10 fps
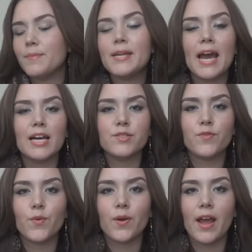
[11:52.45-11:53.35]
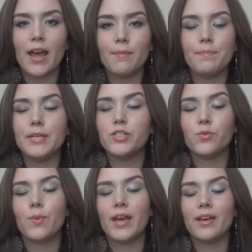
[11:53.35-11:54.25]
Somebody asked for a
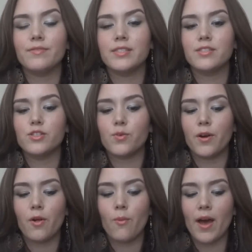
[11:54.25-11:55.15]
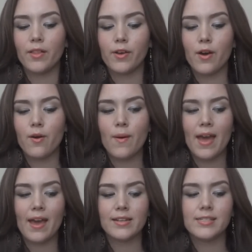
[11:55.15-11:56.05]
beach waves tutorial a while ago
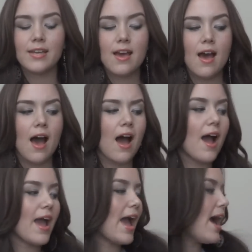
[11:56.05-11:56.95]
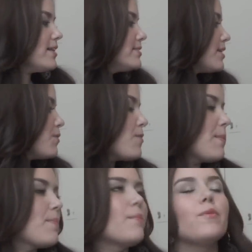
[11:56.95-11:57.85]
and I had some of
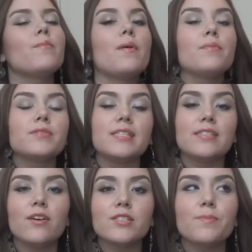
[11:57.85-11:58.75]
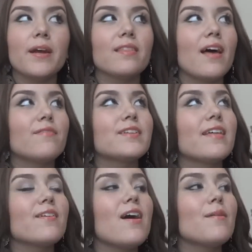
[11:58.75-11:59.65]
my Bumble and Bumble sea salt spray left, I
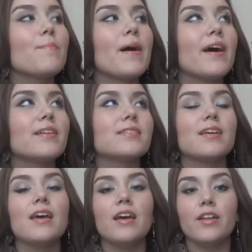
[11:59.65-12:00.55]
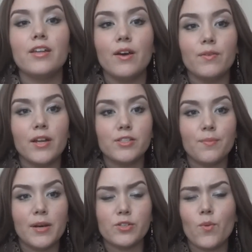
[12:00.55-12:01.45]
thought, but no, not
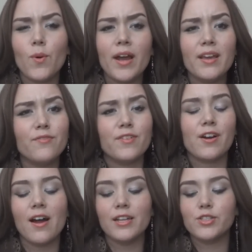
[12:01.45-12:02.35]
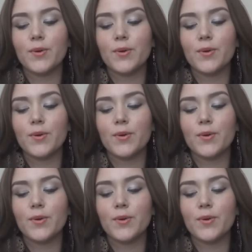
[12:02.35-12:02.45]
so much. Or I forgot it.